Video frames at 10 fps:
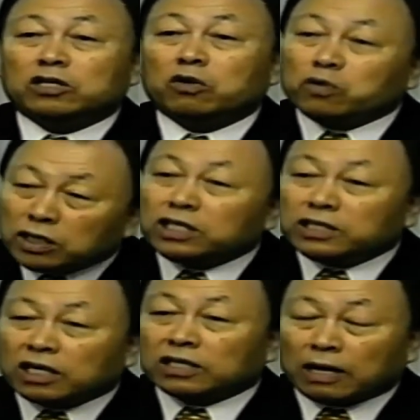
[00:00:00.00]
Those who
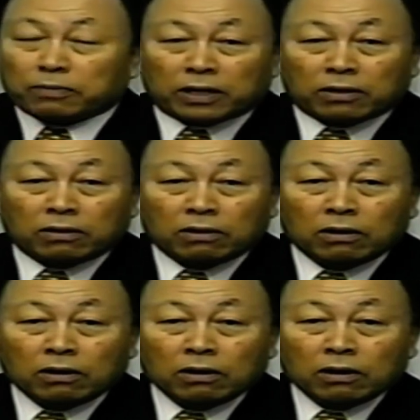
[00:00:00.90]
don't know how to eat
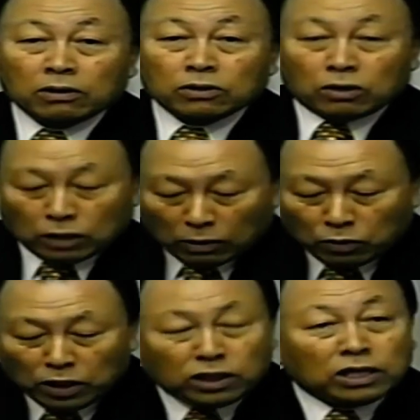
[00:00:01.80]
the word with their heart,
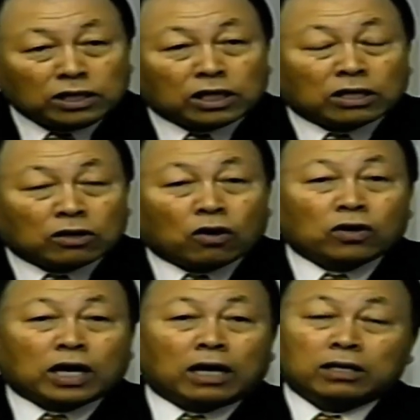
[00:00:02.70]
they have
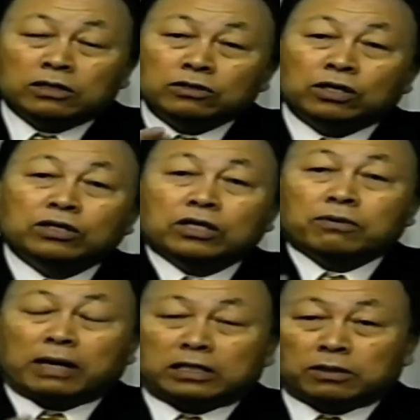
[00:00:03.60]
demons inside of them.
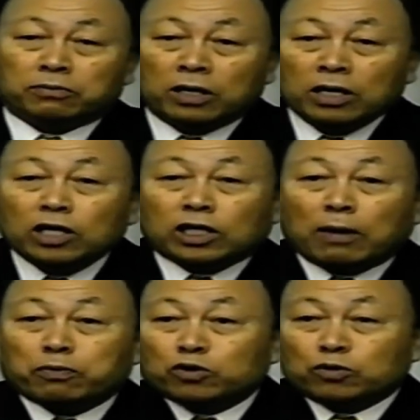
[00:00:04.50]
Matthew chapter 12,
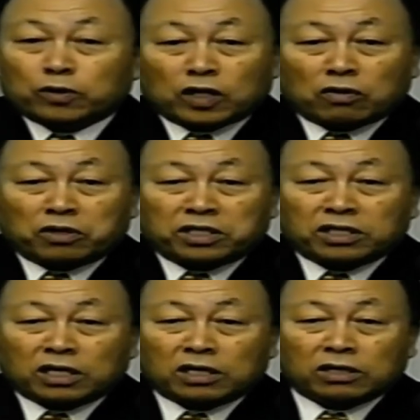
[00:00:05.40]
verse 28.
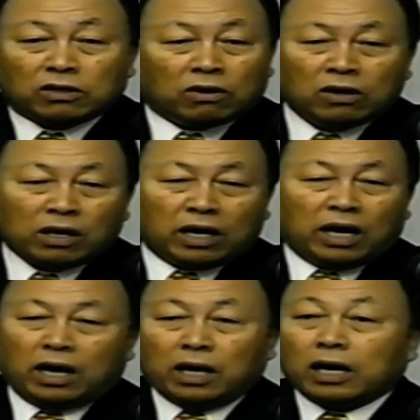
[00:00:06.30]

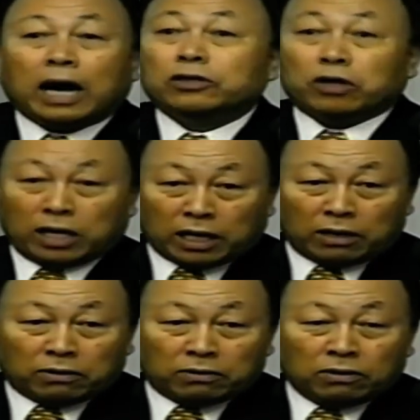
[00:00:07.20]
And so if you
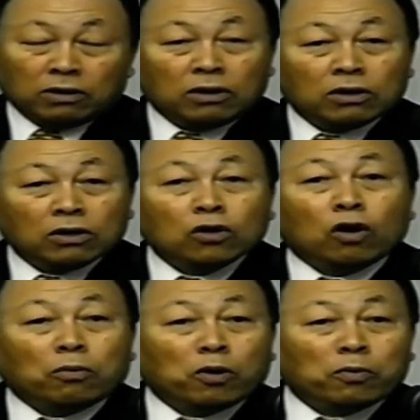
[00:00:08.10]
give them the
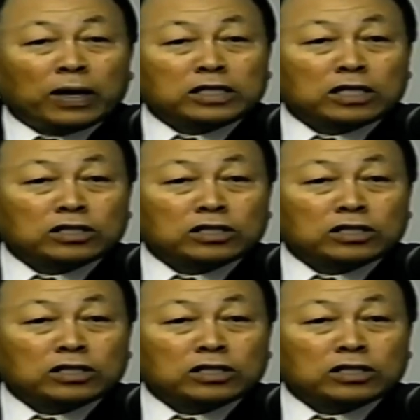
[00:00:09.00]
demons